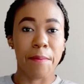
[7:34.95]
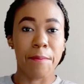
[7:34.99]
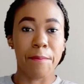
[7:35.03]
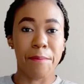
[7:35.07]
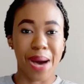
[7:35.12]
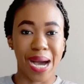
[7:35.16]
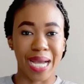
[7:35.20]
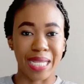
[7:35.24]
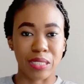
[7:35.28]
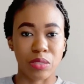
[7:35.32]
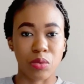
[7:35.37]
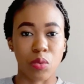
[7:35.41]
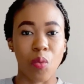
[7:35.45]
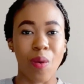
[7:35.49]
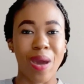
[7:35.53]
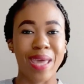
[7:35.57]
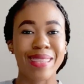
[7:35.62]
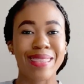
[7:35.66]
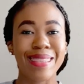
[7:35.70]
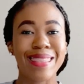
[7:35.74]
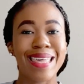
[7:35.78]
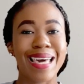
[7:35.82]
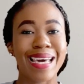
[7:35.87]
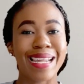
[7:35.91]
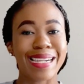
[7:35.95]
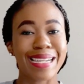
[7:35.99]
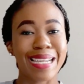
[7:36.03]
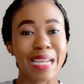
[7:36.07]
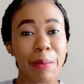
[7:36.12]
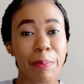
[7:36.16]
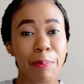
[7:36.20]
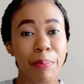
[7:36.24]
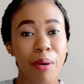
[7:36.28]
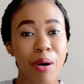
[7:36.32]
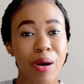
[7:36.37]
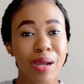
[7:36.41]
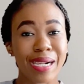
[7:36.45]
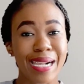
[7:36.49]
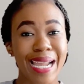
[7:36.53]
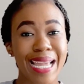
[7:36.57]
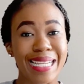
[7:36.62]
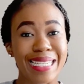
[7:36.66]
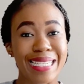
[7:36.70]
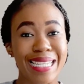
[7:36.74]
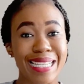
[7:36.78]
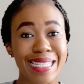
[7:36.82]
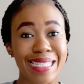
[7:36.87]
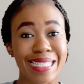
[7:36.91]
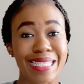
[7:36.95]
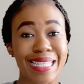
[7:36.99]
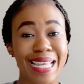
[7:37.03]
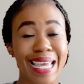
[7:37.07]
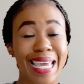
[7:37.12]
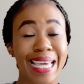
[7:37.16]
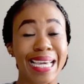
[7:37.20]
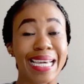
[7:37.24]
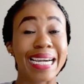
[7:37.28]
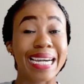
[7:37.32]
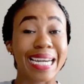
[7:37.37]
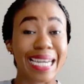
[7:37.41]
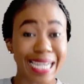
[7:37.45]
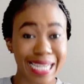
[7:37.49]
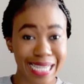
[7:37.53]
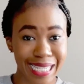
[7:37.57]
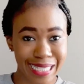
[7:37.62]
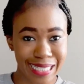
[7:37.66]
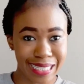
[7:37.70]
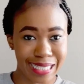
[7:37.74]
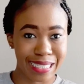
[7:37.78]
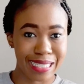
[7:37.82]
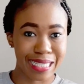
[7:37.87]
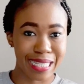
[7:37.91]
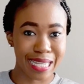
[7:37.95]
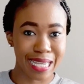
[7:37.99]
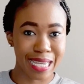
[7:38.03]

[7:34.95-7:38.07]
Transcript: But when the repo rate is increased,